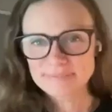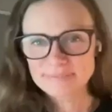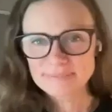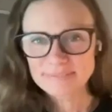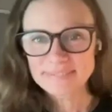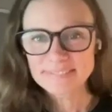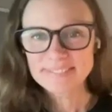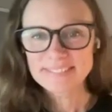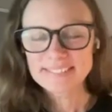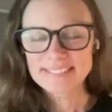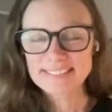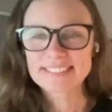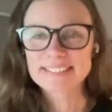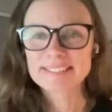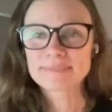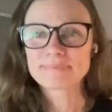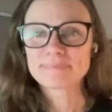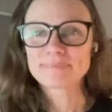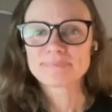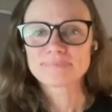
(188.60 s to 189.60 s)
and we also
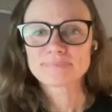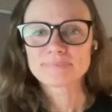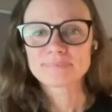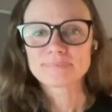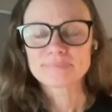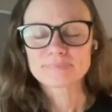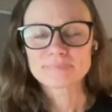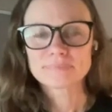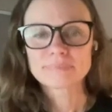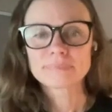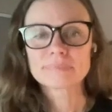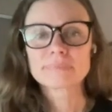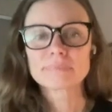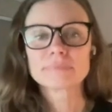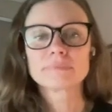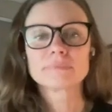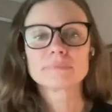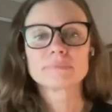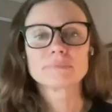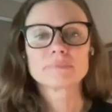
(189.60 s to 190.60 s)
talked about to get
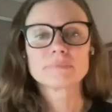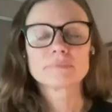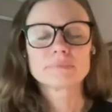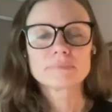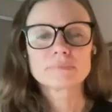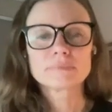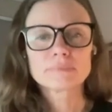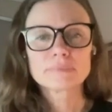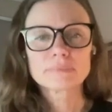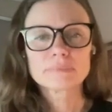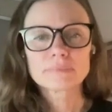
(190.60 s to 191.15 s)
distracted,